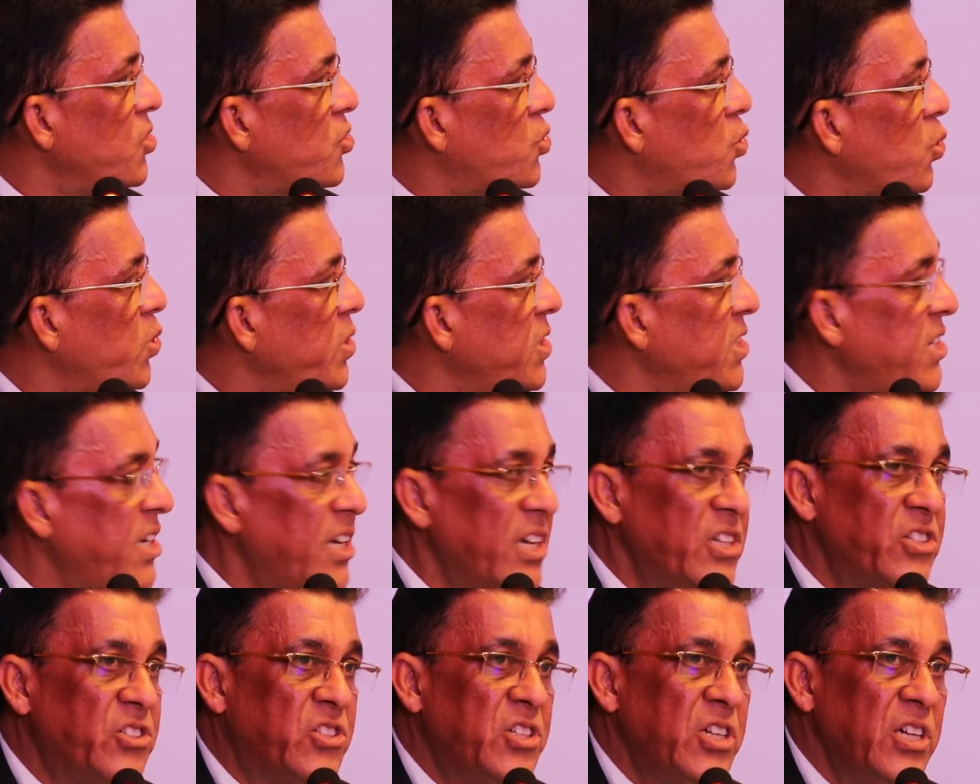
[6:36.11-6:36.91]
So
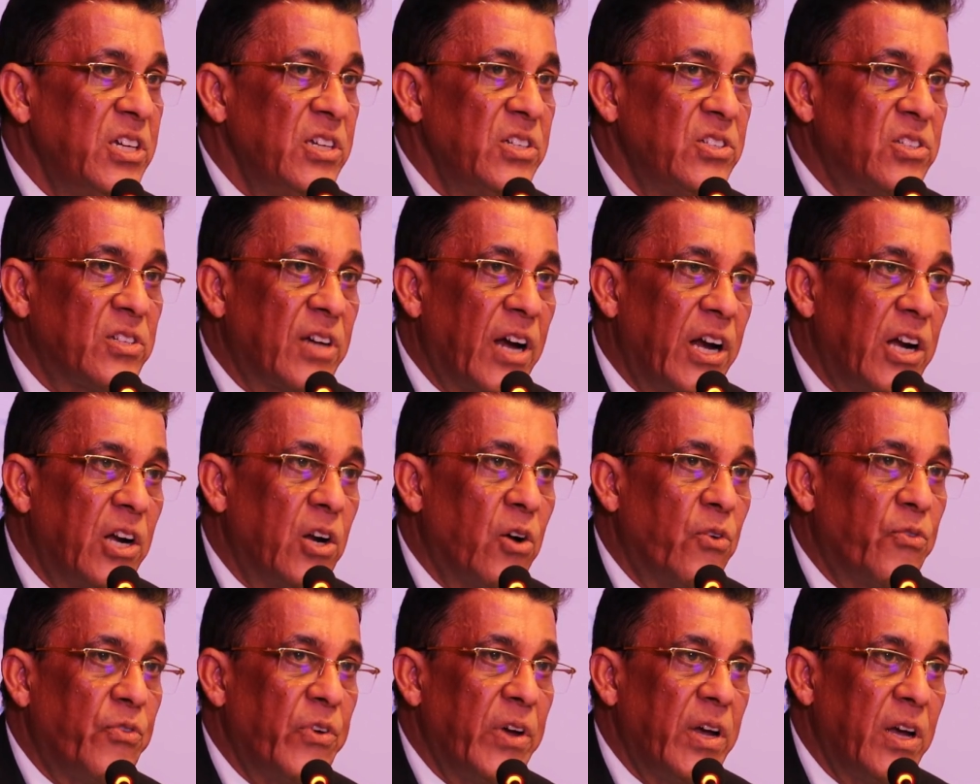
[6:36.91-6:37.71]
ESG is
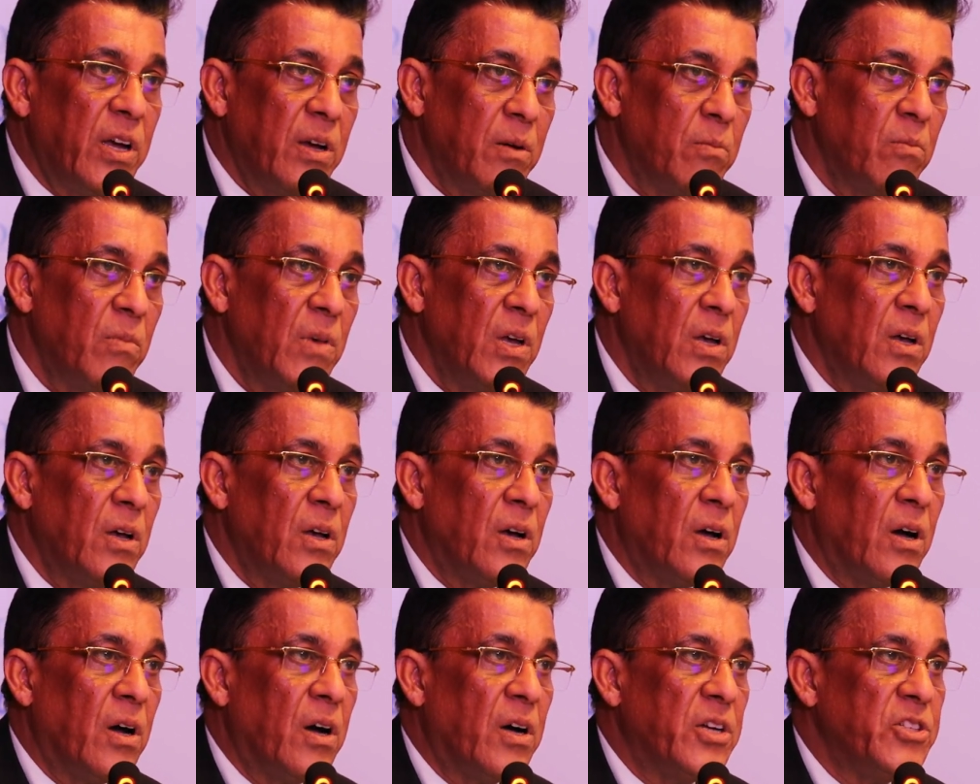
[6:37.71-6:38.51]
kind of
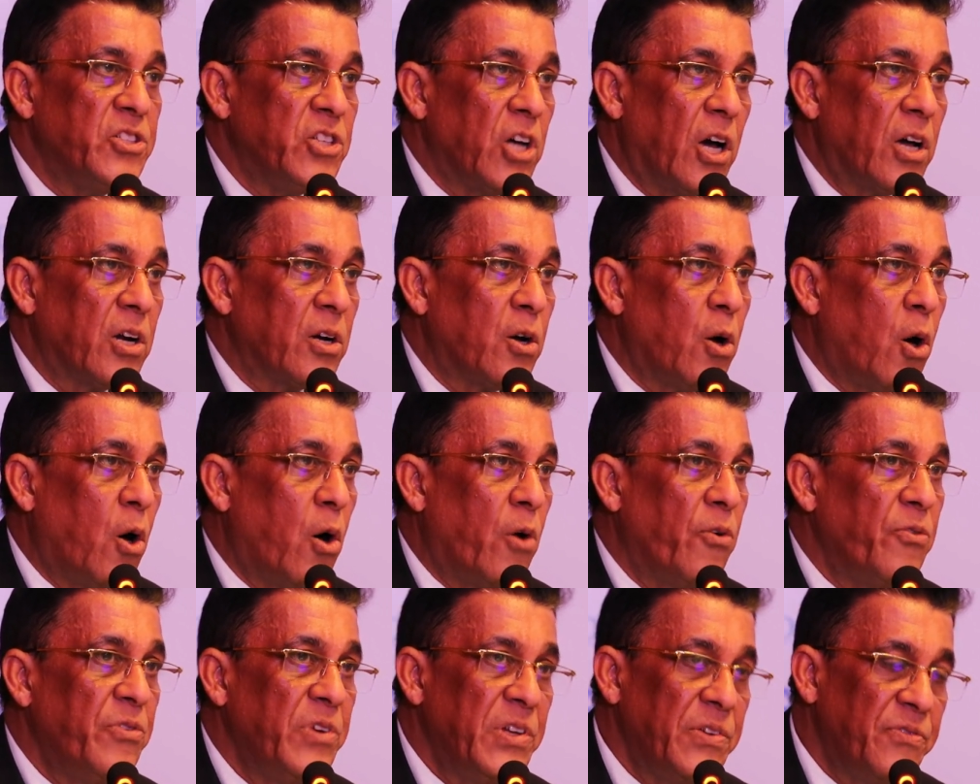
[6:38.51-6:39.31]
a
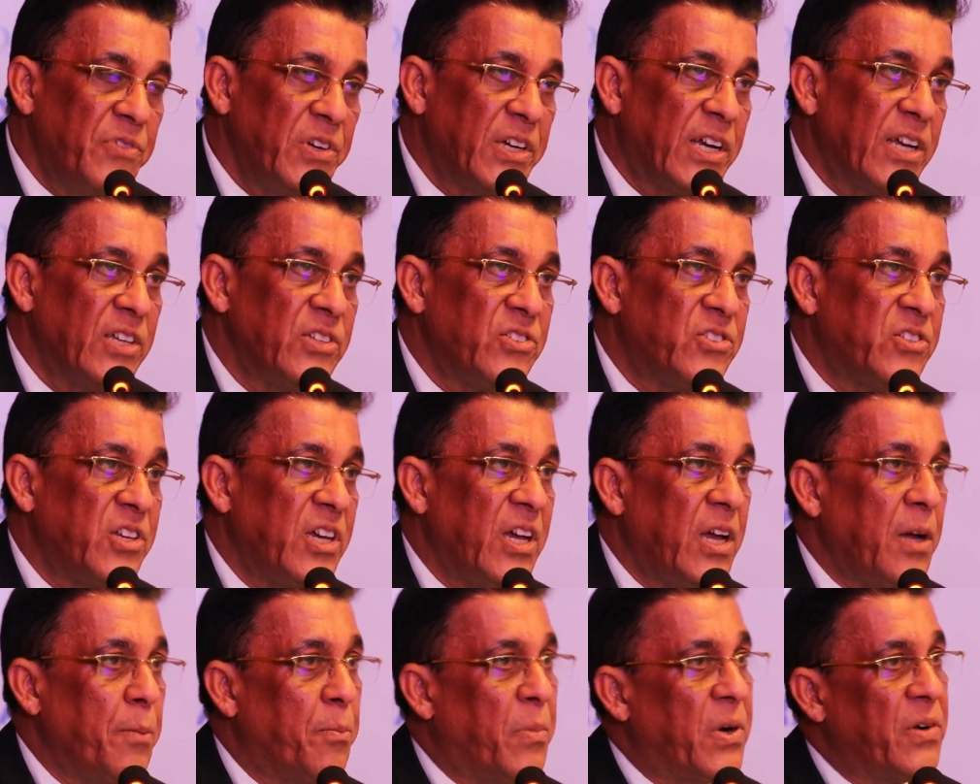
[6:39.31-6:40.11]
jargon we can
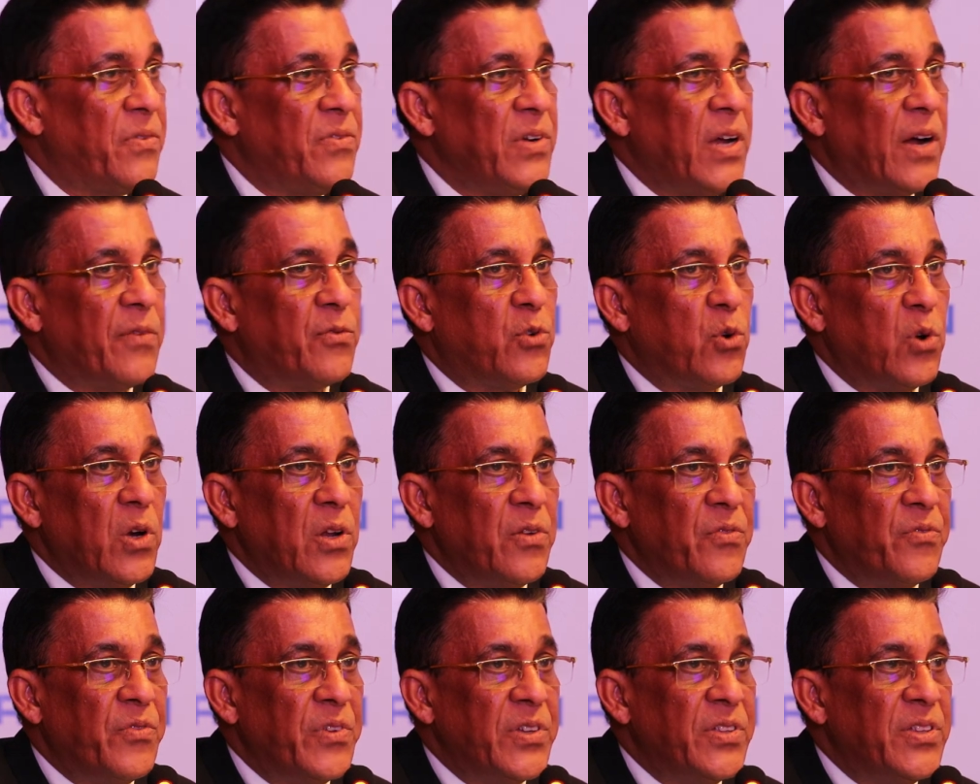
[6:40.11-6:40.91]
say, but we have to
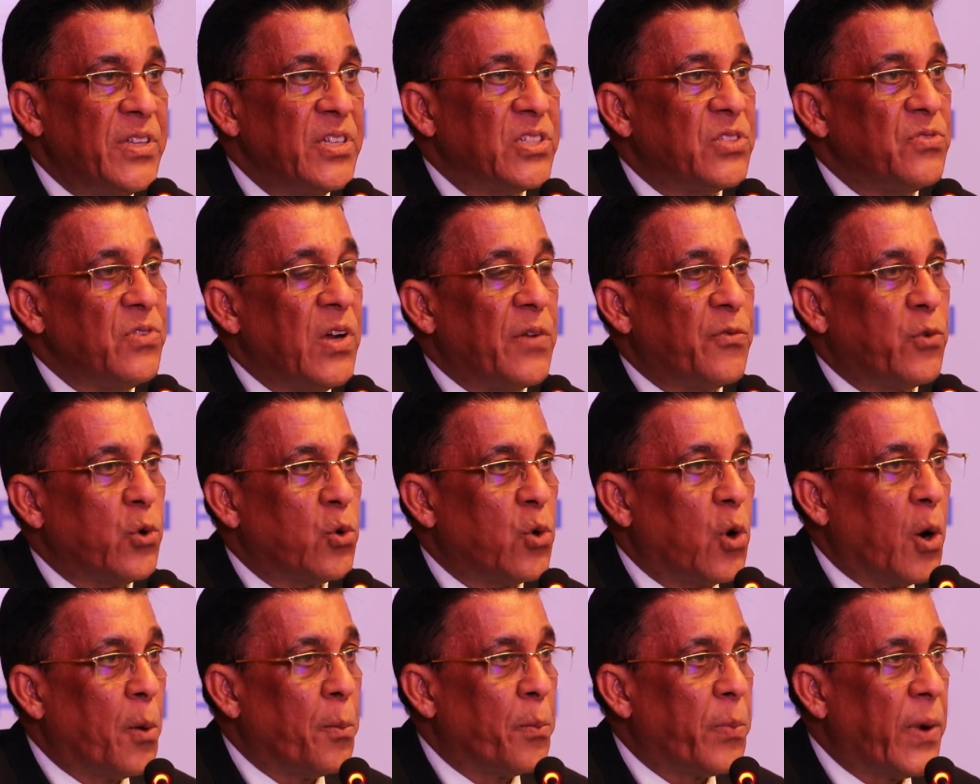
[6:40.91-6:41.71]
live with this, we have to
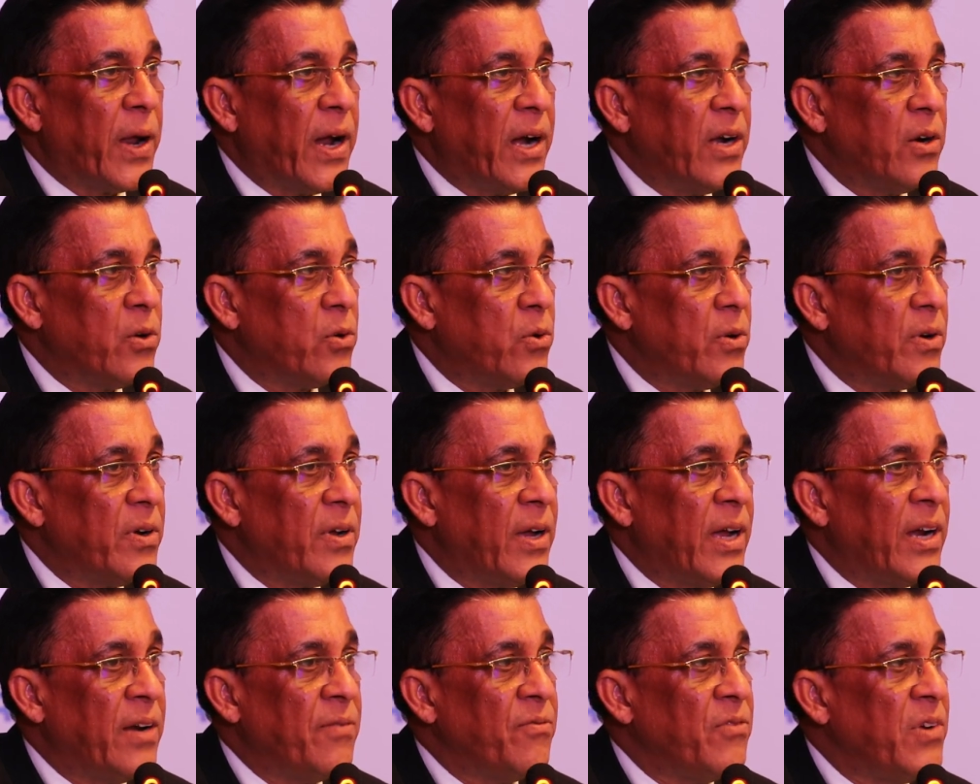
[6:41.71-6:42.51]
comply
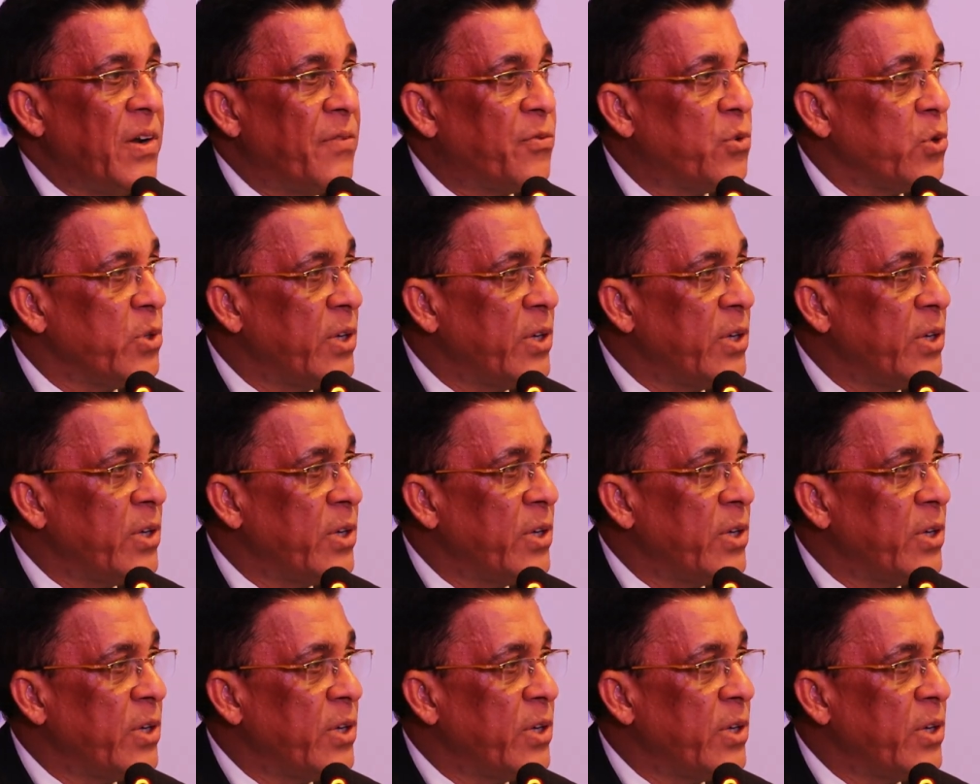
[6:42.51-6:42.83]
and we have